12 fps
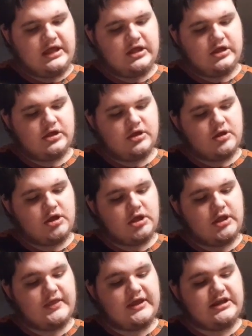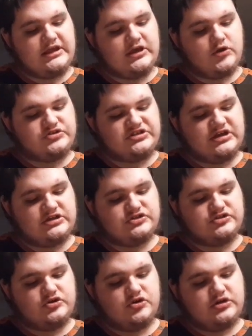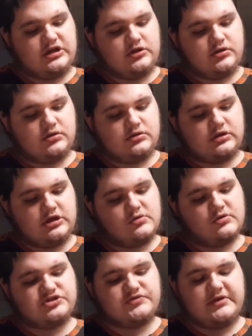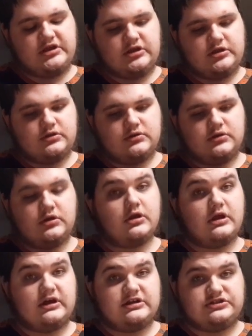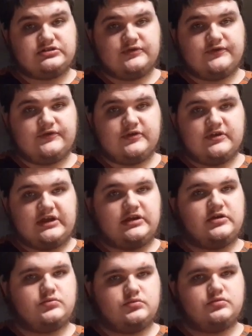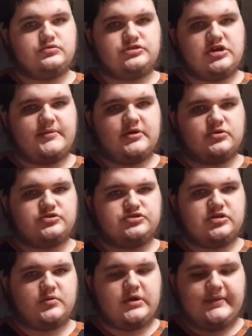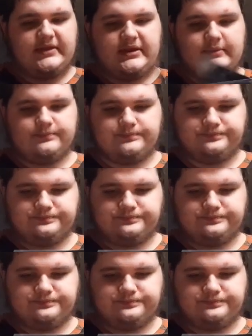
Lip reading: Then he goes against Kurt Angle at WrestleMania. I still feel like Shawn Michaels should have won that.